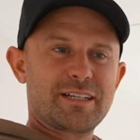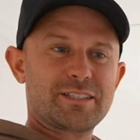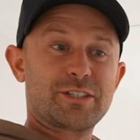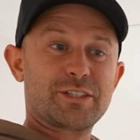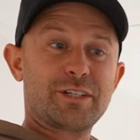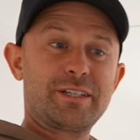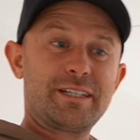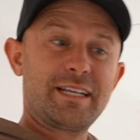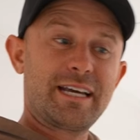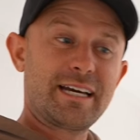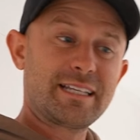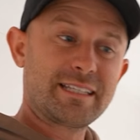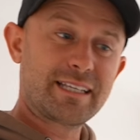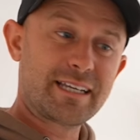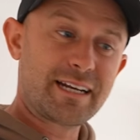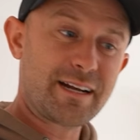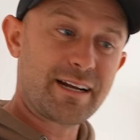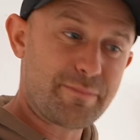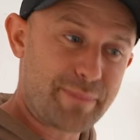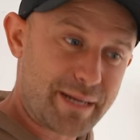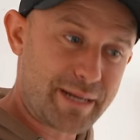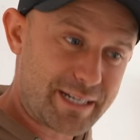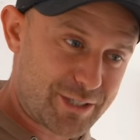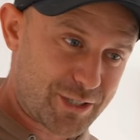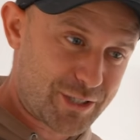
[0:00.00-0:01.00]
So now that our
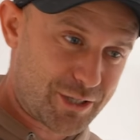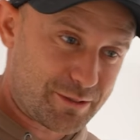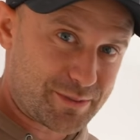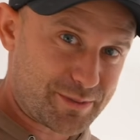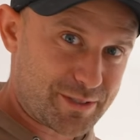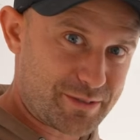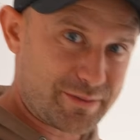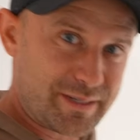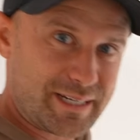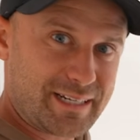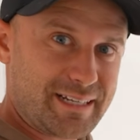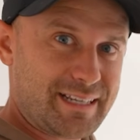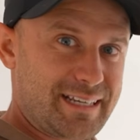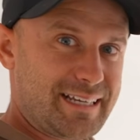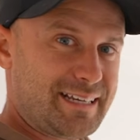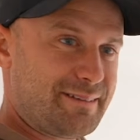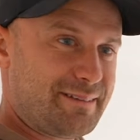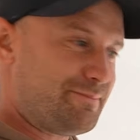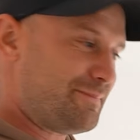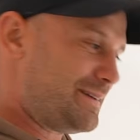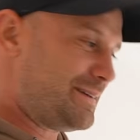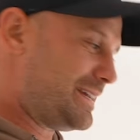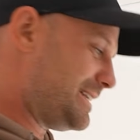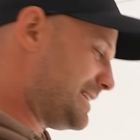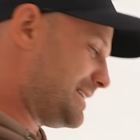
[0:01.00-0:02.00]
bench tops are in, it
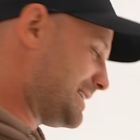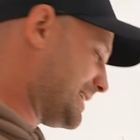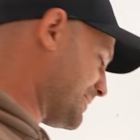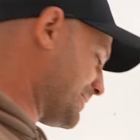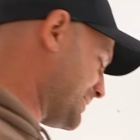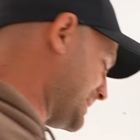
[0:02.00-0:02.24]
means that